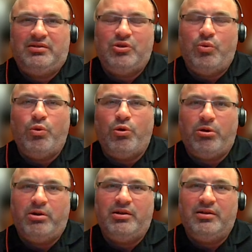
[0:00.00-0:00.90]
the
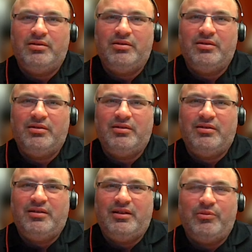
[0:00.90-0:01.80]
word,
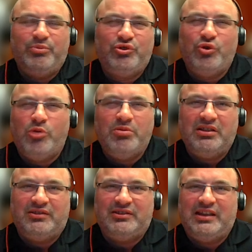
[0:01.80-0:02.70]
absorbing
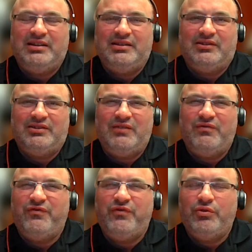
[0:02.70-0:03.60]
the sentence in
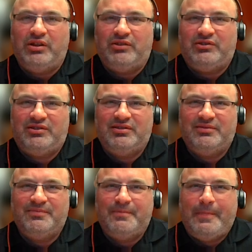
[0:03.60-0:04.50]
fullness.
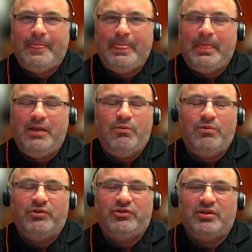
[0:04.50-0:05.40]
It
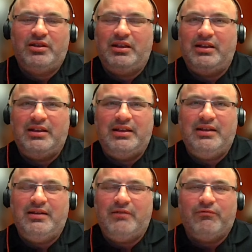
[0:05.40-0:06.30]
was
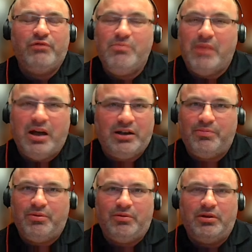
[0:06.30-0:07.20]

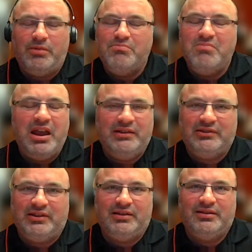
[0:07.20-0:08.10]
remarkable,
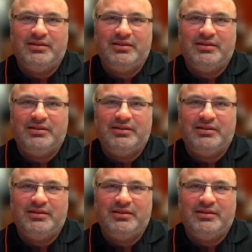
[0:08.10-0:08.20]
amazing.